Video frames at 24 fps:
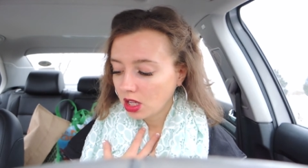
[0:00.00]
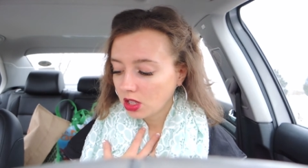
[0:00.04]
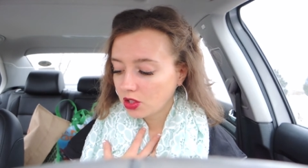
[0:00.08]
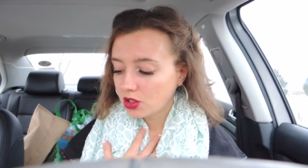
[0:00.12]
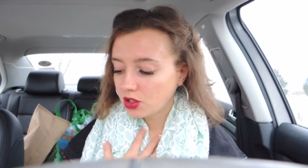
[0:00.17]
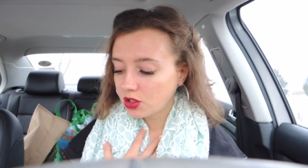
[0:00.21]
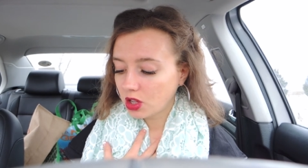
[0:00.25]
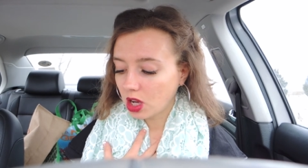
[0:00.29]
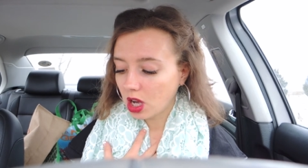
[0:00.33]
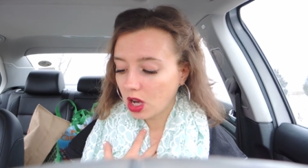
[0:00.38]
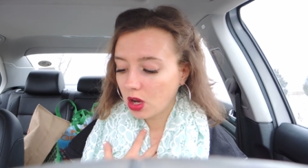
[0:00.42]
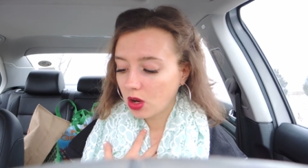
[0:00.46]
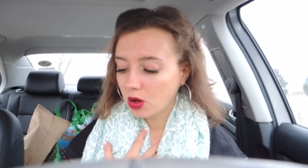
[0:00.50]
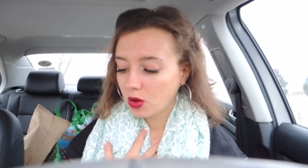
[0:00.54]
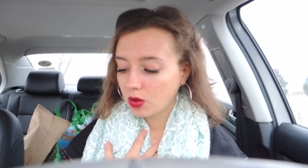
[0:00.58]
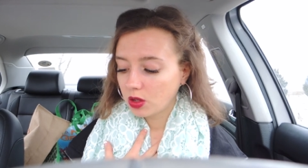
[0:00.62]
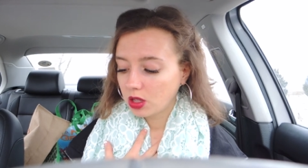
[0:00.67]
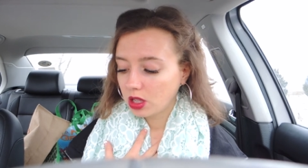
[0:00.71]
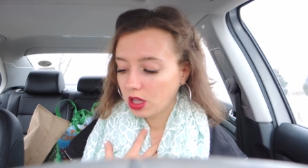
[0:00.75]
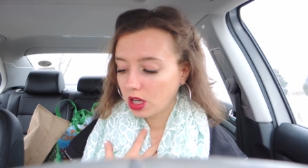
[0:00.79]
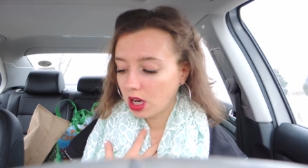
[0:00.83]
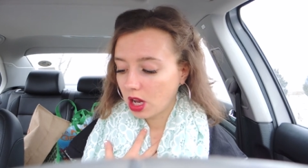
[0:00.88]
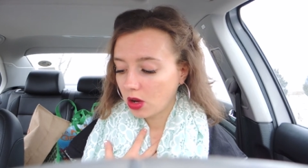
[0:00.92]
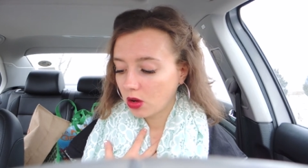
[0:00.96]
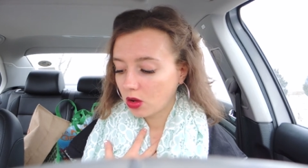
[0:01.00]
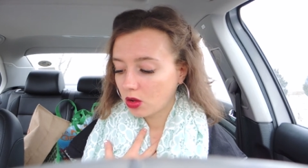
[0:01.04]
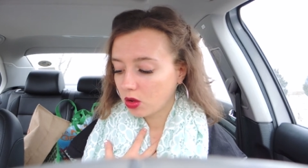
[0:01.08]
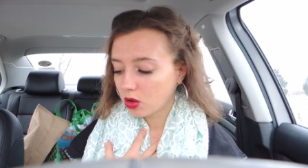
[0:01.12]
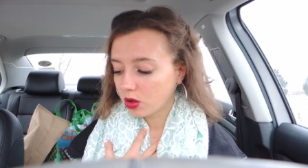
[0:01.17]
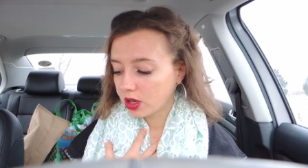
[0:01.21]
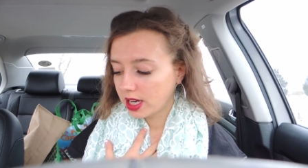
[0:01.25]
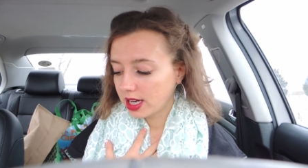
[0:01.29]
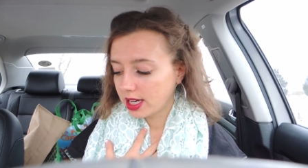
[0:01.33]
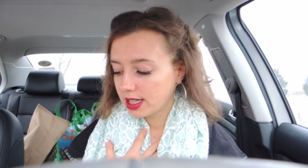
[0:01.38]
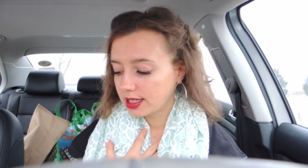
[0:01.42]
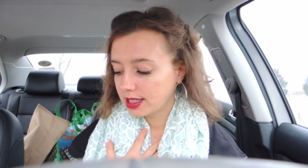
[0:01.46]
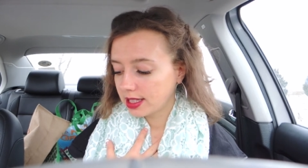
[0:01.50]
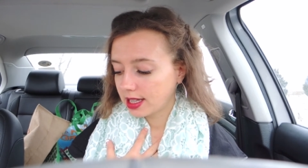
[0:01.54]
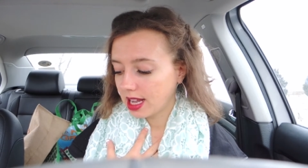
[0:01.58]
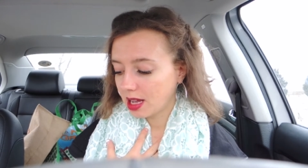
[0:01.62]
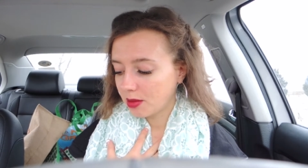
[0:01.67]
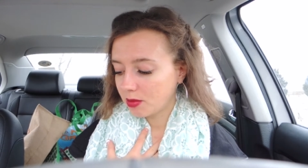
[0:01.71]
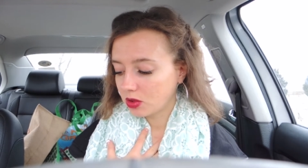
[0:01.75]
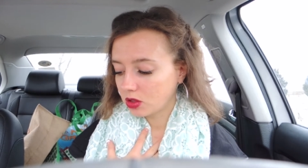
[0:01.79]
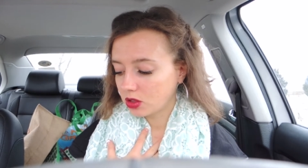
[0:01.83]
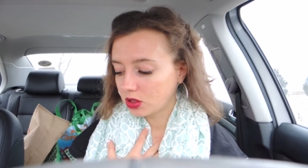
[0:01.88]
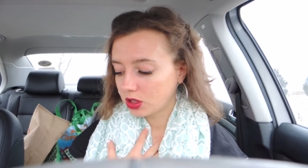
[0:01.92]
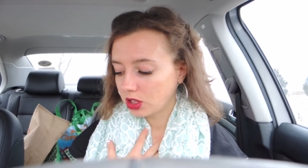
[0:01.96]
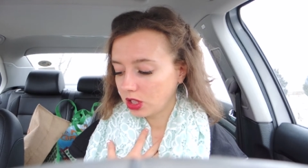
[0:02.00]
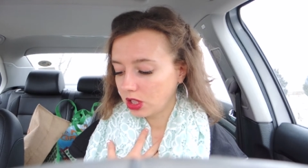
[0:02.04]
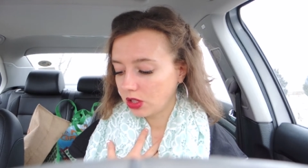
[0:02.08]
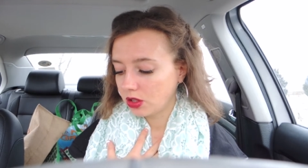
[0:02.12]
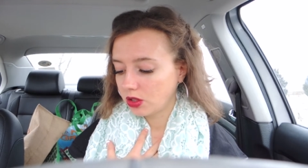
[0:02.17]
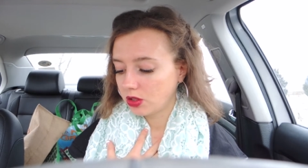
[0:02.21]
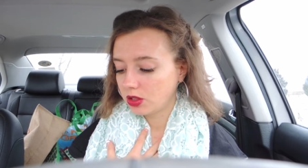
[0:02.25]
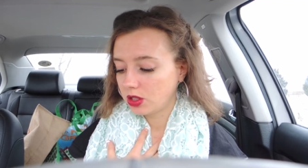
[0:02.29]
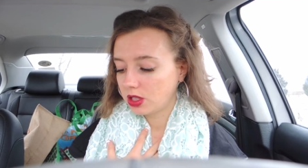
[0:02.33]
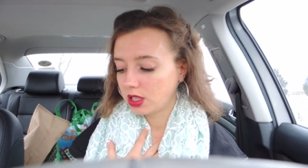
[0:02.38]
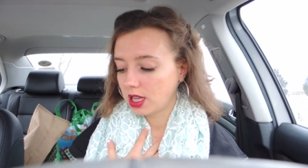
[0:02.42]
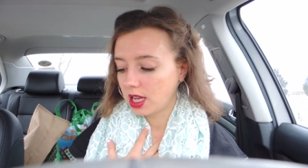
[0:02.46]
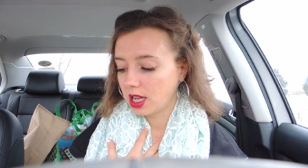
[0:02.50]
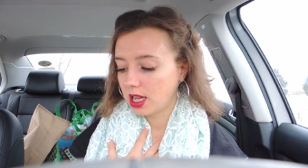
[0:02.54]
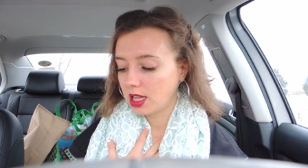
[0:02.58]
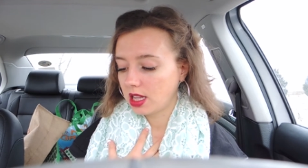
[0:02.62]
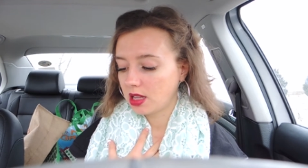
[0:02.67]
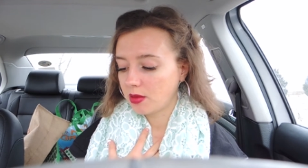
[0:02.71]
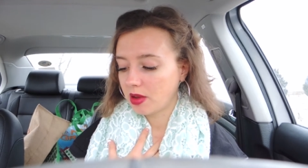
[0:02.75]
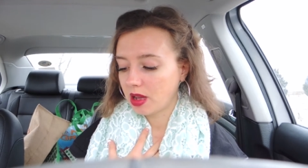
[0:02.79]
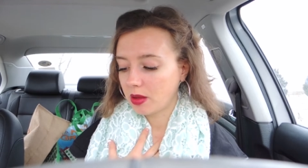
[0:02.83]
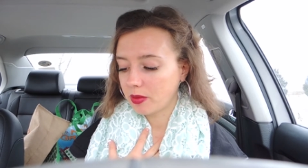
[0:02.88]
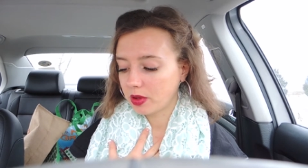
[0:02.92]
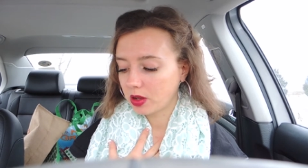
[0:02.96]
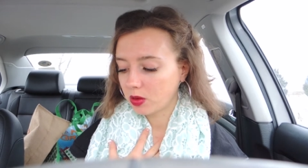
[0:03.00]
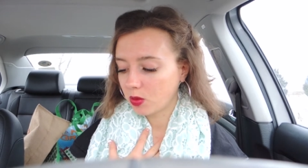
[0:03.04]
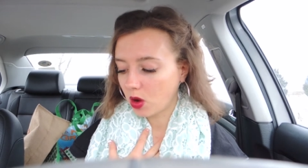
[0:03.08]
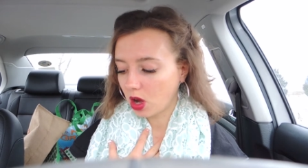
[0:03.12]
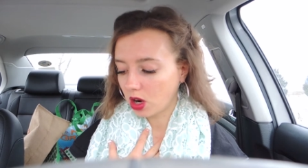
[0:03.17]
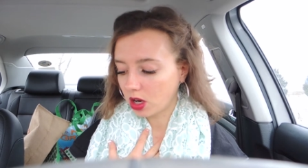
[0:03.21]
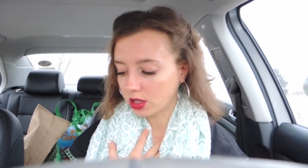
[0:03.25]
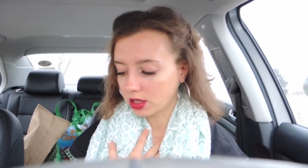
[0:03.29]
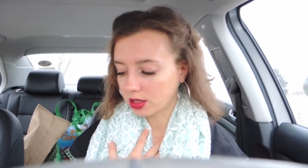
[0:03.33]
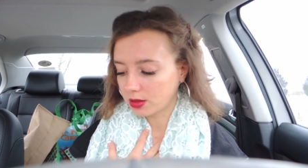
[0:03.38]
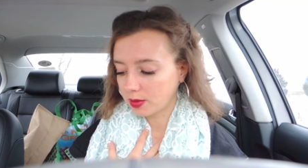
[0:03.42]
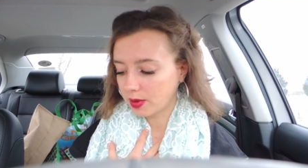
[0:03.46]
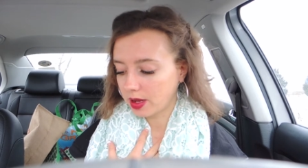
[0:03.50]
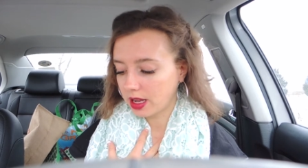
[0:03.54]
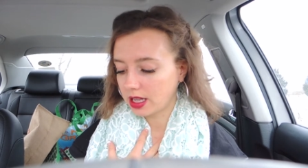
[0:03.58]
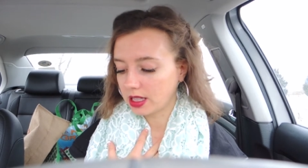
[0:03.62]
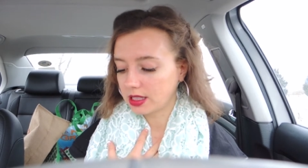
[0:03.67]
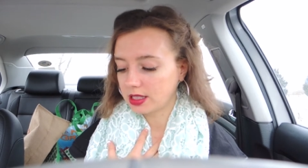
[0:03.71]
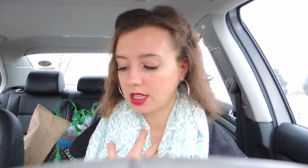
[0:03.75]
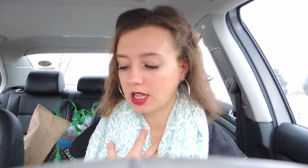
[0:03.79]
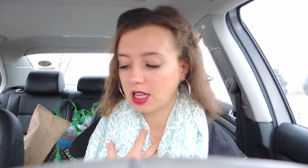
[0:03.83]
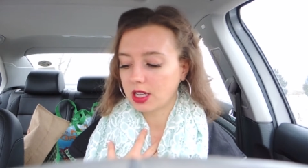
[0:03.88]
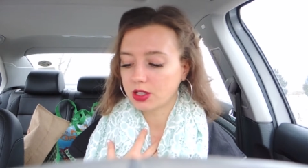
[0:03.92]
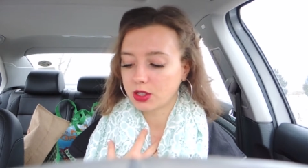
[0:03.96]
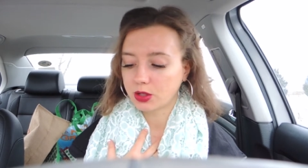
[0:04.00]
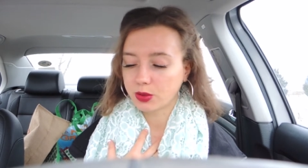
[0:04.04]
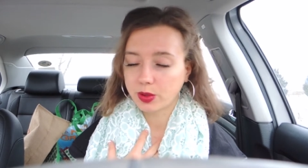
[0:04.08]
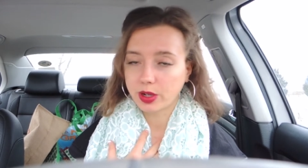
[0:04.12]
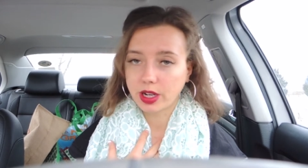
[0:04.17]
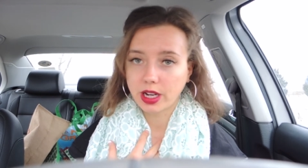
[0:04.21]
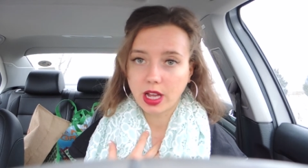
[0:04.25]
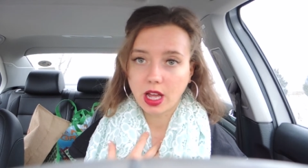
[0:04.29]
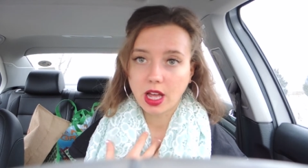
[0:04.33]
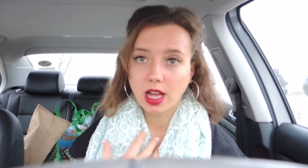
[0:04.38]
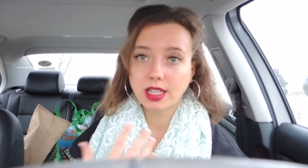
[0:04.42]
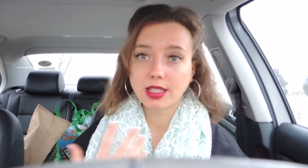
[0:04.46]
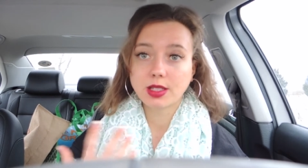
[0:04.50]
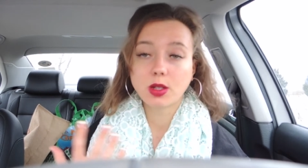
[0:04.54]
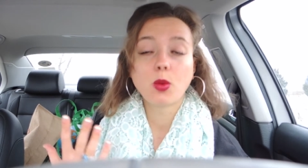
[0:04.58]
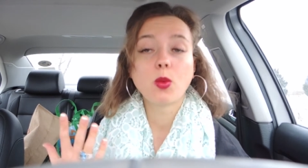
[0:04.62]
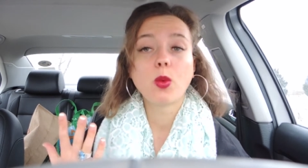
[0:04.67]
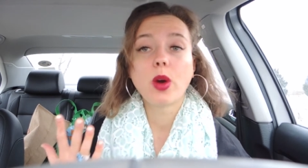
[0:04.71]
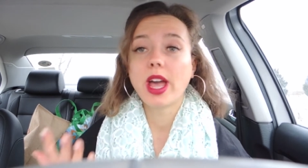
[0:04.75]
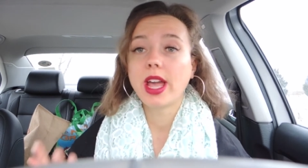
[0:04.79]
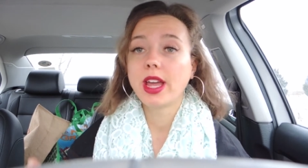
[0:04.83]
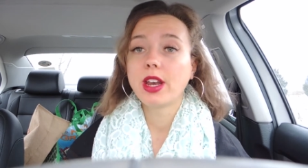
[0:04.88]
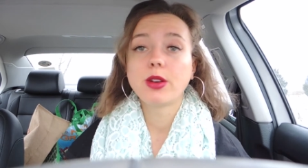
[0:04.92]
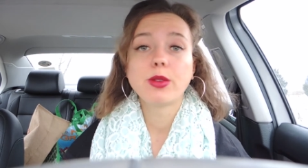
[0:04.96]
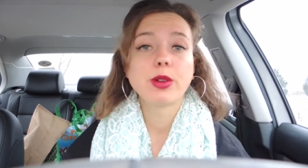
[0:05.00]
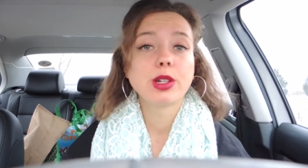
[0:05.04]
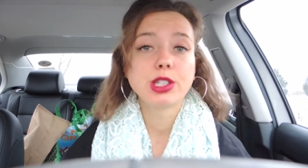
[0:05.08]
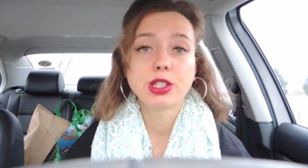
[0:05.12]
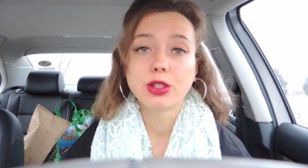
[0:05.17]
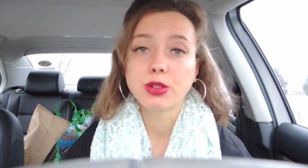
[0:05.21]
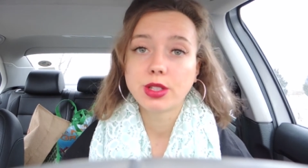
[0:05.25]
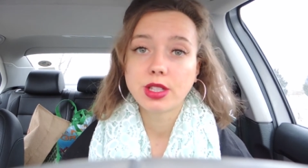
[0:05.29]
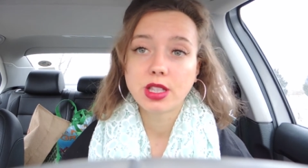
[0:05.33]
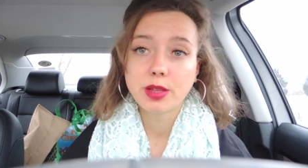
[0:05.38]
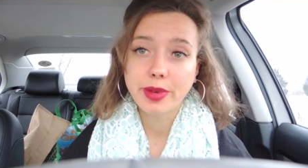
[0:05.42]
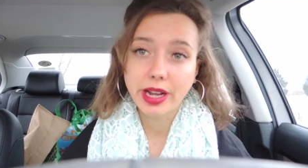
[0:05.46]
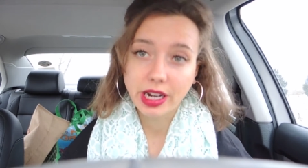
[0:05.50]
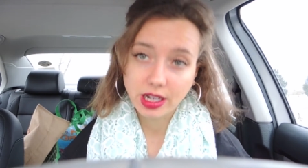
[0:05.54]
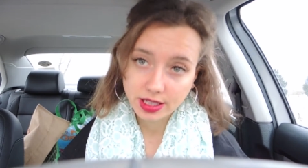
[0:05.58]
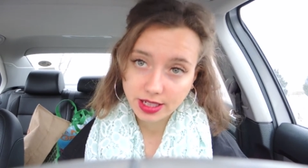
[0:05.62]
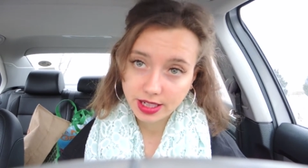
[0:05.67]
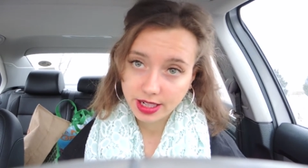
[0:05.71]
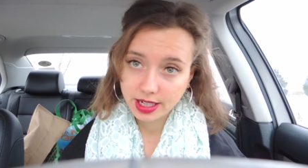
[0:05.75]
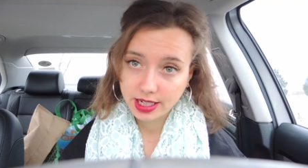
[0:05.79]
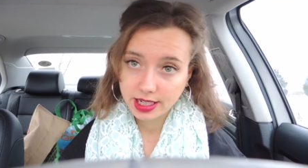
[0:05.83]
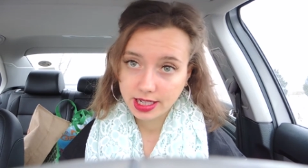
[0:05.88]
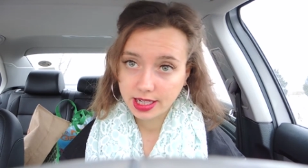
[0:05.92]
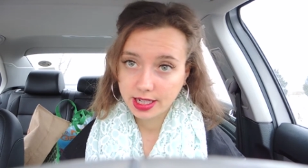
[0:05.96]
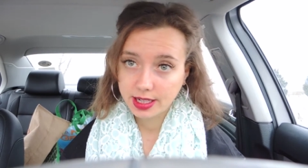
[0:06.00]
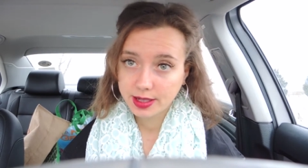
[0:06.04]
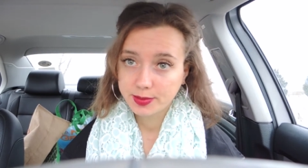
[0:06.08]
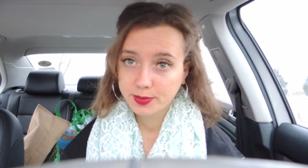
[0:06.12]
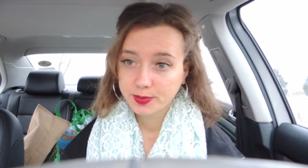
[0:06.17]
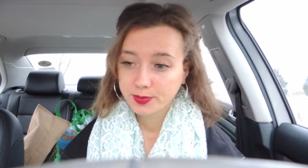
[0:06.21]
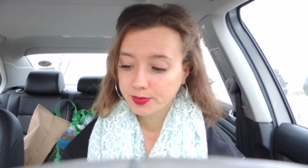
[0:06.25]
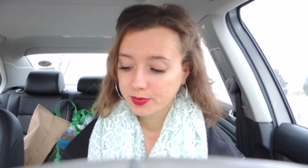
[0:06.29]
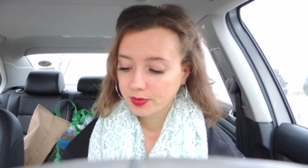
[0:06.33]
So, chlorine is the chemical used in the public water supplies as a way to reduce the bacteria.